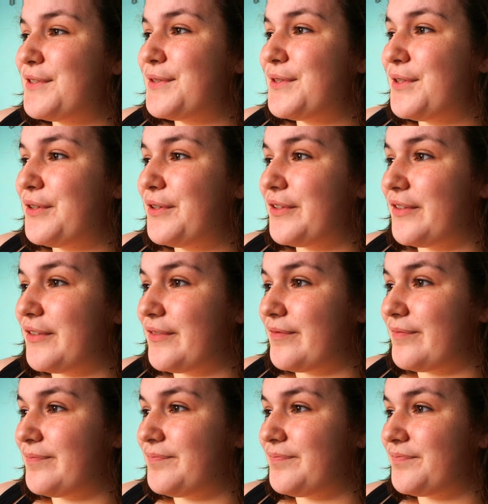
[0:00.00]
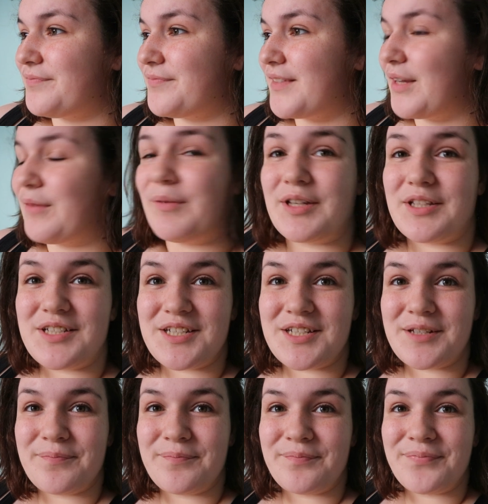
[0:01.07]
soon, which
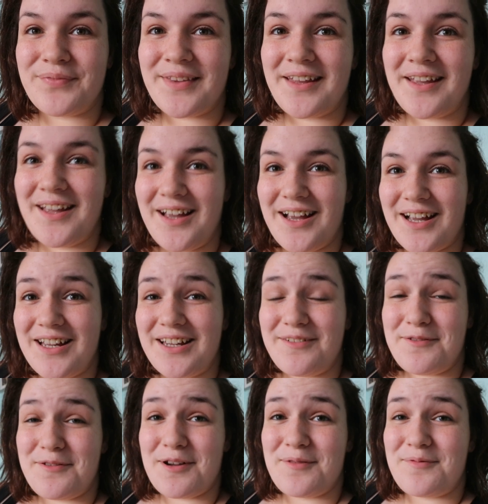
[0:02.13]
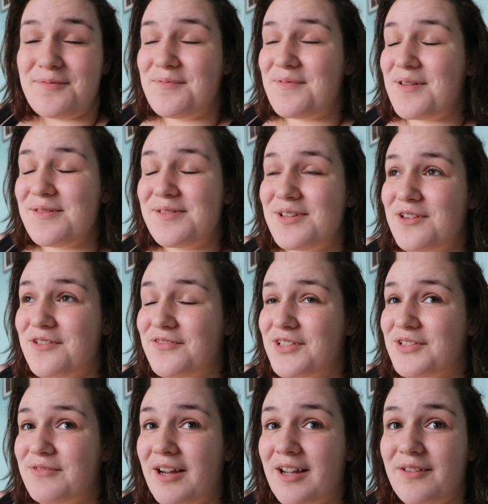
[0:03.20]
I'm a
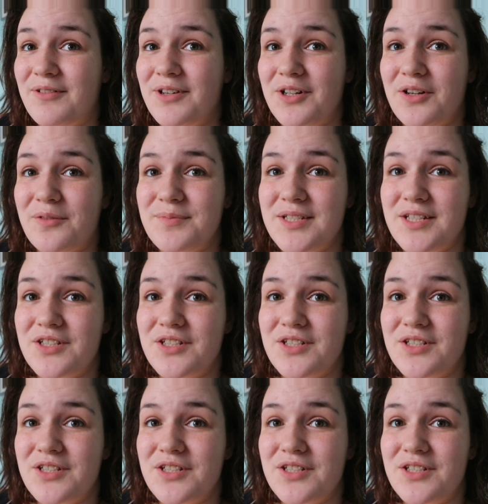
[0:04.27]
nervous wreck when it comes to